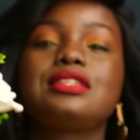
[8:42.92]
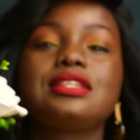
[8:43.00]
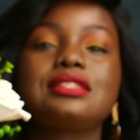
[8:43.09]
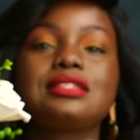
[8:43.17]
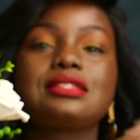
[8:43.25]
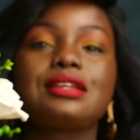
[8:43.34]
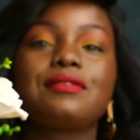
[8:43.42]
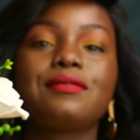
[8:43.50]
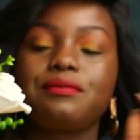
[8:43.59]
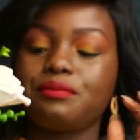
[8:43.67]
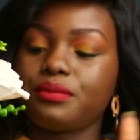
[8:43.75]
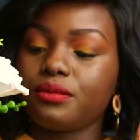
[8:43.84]
this is
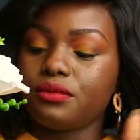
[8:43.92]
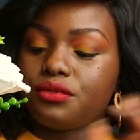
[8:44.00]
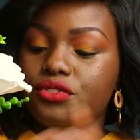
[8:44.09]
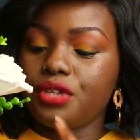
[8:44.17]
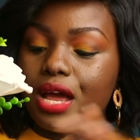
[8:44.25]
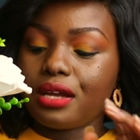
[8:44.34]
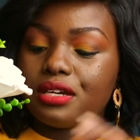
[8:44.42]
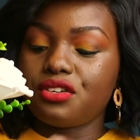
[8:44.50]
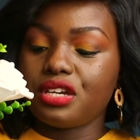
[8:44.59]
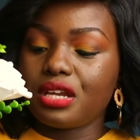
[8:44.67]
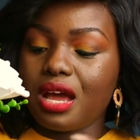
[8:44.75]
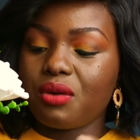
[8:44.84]
a, a
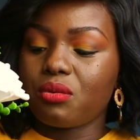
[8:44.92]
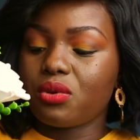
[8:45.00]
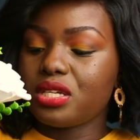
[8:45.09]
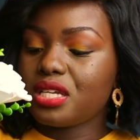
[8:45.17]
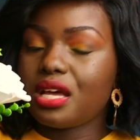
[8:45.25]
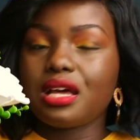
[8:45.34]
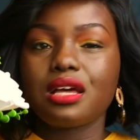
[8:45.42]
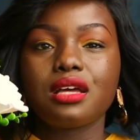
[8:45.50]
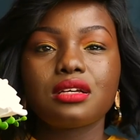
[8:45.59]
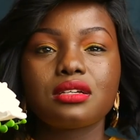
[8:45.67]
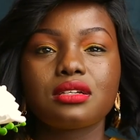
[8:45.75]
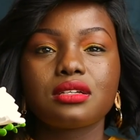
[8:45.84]
drink a
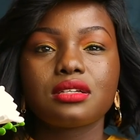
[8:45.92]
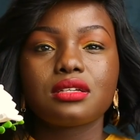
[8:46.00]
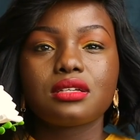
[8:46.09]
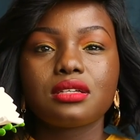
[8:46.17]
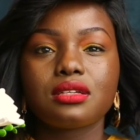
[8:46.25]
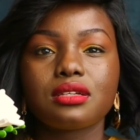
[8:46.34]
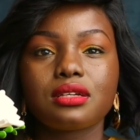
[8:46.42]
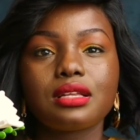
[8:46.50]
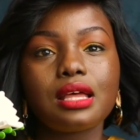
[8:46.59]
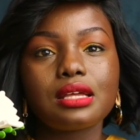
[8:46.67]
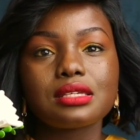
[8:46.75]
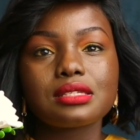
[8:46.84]
water
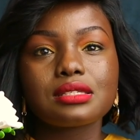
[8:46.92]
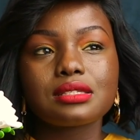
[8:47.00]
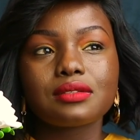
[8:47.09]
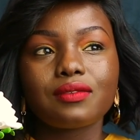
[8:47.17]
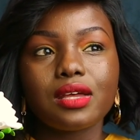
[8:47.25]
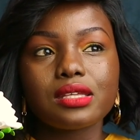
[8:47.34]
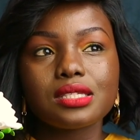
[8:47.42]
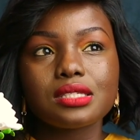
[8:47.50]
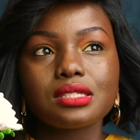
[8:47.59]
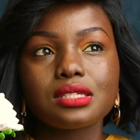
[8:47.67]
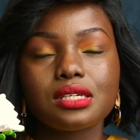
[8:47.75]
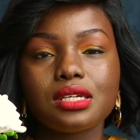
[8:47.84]
glass vase
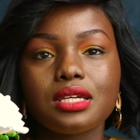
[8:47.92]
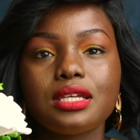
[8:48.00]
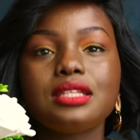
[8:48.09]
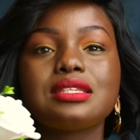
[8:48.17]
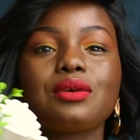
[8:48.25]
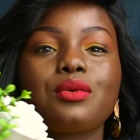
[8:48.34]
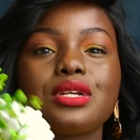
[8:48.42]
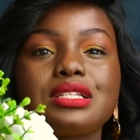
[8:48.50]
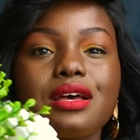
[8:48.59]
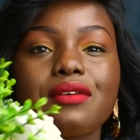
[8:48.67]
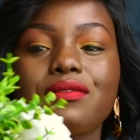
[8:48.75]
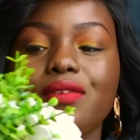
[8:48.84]
it's a
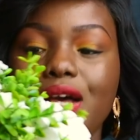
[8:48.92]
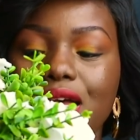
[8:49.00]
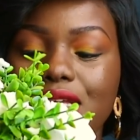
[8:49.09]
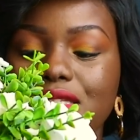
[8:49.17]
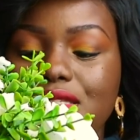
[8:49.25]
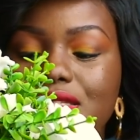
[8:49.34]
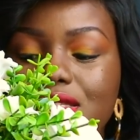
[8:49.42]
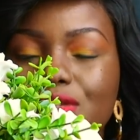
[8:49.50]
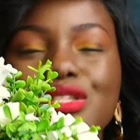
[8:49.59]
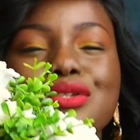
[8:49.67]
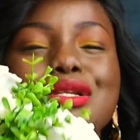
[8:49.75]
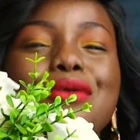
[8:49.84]
water vase
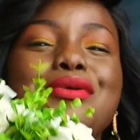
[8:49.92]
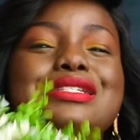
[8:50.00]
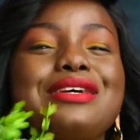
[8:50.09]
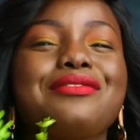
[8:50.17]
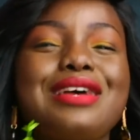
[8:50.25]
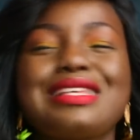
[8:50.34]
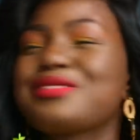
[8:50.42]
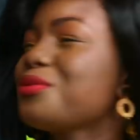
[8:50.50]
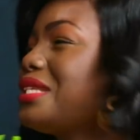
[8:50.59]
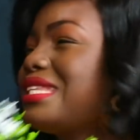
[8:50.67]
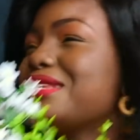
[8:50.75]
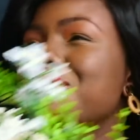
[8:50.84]
no it's not a water vase
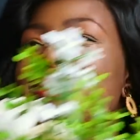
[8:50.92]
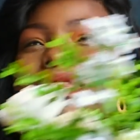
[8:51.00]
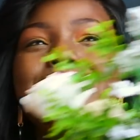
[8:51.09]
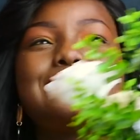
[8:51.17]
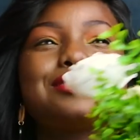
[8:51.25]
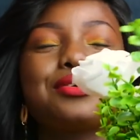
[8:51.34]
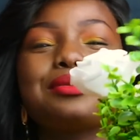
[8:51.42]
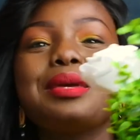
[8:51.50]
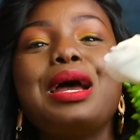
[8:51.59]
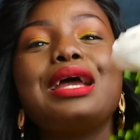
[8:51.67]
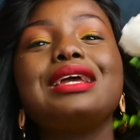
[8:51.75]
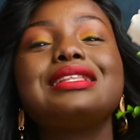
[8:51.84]
what, what the hell is wrong
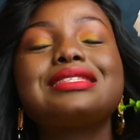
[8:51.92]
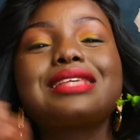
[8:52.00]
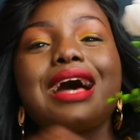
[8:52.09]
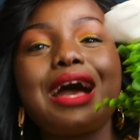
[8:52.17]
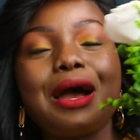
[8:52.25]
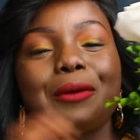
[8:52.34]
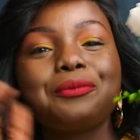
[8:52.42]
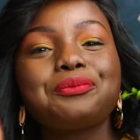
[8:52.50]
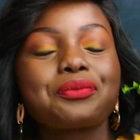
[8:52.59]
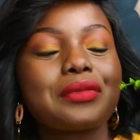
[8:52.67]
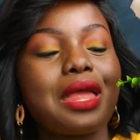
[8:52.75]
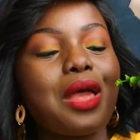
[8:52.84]
it's a
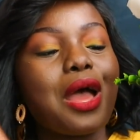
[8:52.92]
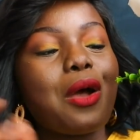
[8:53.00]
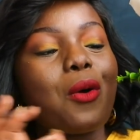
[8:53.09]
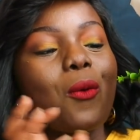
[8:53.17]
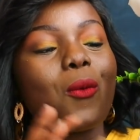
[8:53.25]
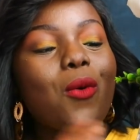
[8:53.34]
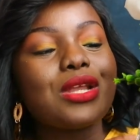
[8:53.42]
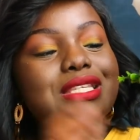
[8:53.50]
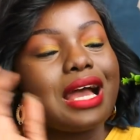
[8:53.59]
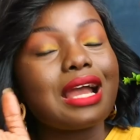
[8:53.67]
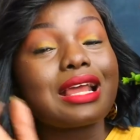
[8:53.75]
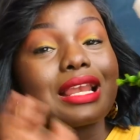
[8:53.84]

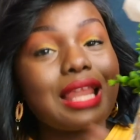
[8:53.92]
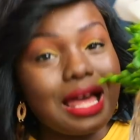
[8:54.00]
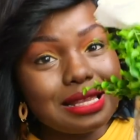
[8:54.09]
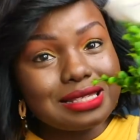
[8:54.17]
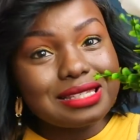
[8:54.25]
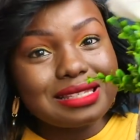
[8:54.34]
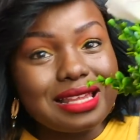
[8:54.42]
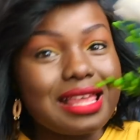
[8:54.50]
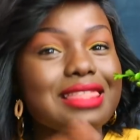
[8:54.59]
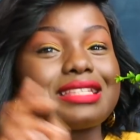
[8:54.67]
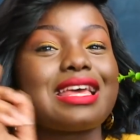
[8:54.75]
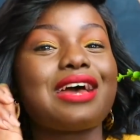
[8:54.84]
water glass
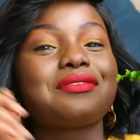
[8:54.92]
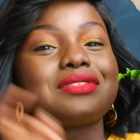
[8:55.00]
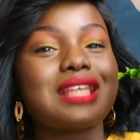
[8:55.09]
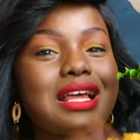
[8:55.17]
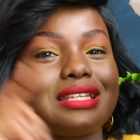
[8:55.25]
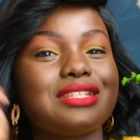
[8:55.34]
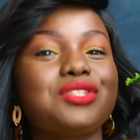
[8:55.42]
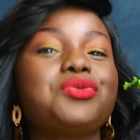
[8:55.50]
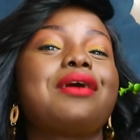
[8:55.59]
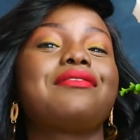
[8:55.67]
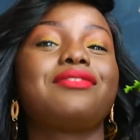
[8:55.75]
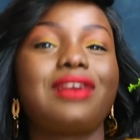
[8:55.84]
that i have turned
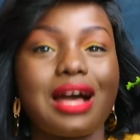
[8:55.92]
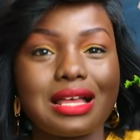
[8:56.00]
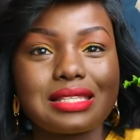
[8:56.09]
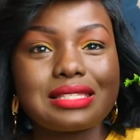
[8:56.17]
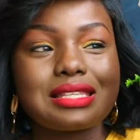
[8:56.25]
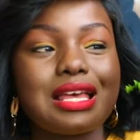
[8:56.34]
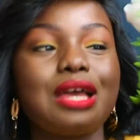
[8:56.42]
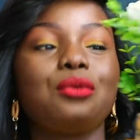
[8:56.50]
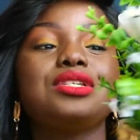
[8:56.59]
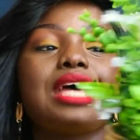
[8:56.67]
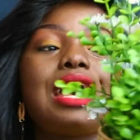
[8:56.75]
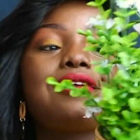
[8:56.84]
into a vase
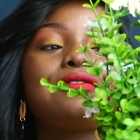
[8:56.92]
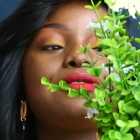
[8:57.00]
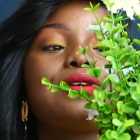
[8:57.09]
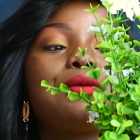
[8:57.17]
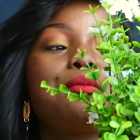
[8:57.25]
which i have